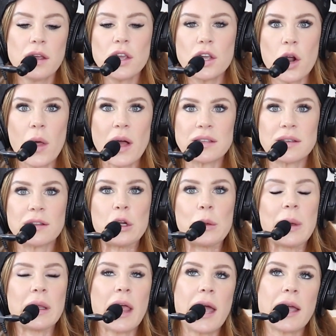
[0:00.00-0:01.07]
you know, that's a little
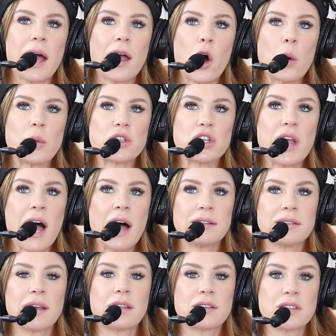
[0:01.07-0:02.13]
bit, like, I hope she
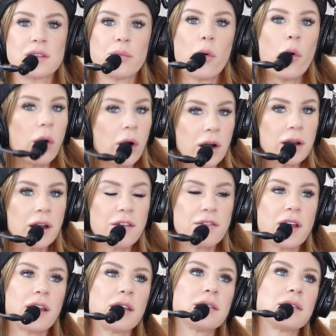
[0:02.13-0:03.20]
has, like, the support if
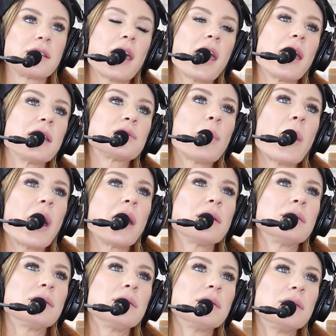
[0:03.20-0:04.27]
that is the case. But
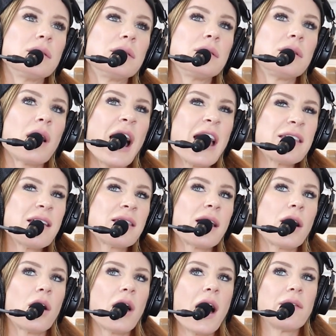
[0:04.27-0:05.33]
I think
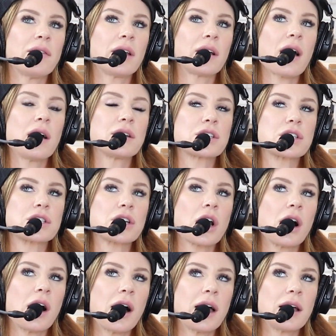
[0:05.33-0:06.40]
they all have, like, a
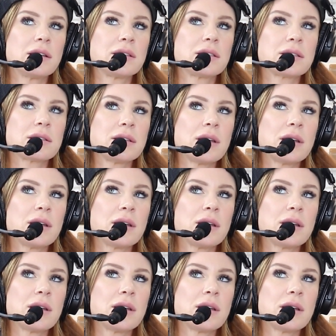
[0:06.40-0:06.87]
shot.